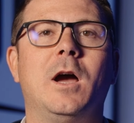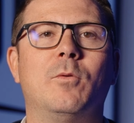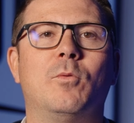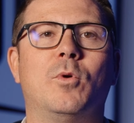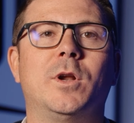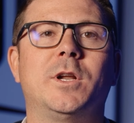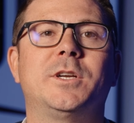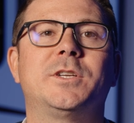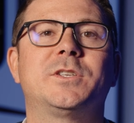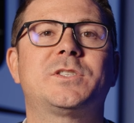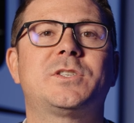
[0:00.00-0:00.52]
I
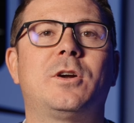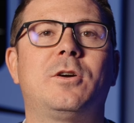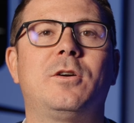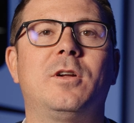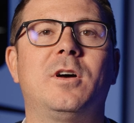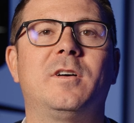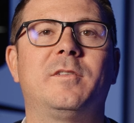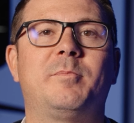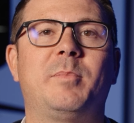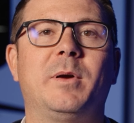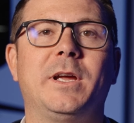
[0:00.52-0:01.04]
wanted to start
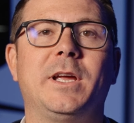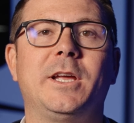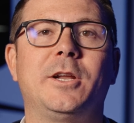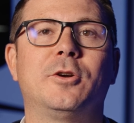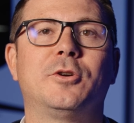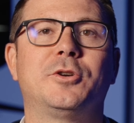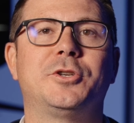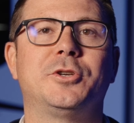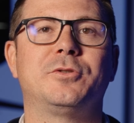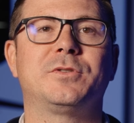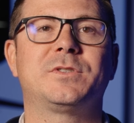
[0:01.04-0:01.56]
off by
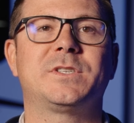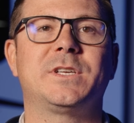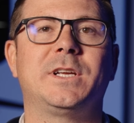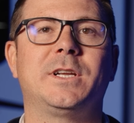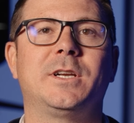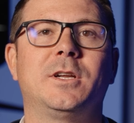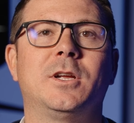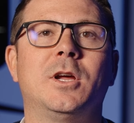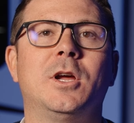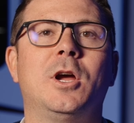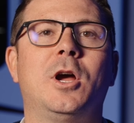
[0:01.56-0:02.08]

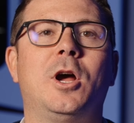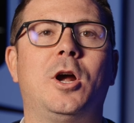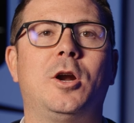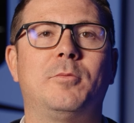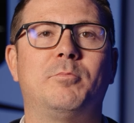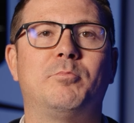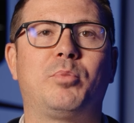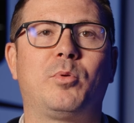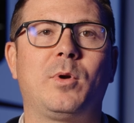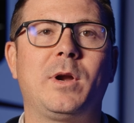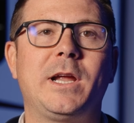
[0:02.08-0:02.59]
introducing our
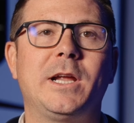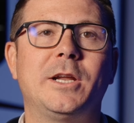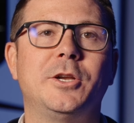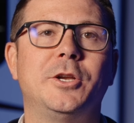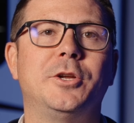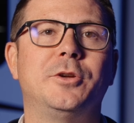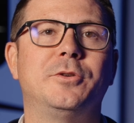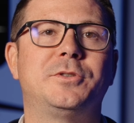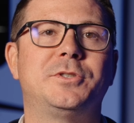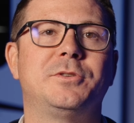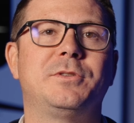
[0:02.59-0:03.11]
brand
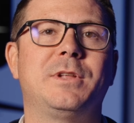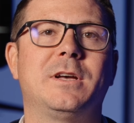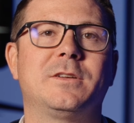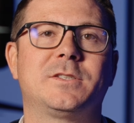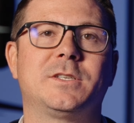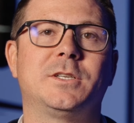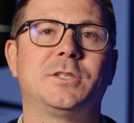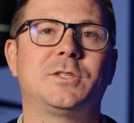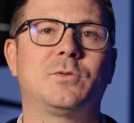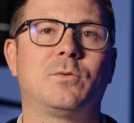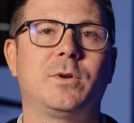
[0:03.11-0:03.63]
new two
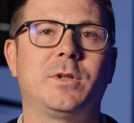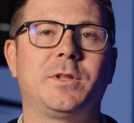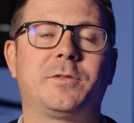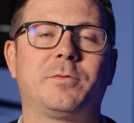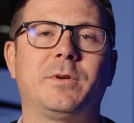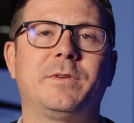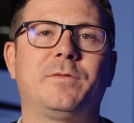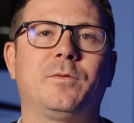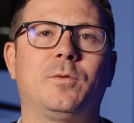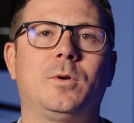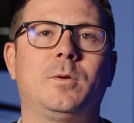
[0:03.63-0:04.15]
thousand
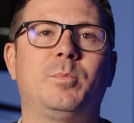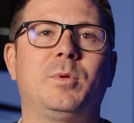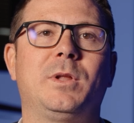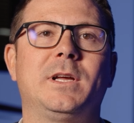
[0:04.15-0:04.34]
twenty-three floor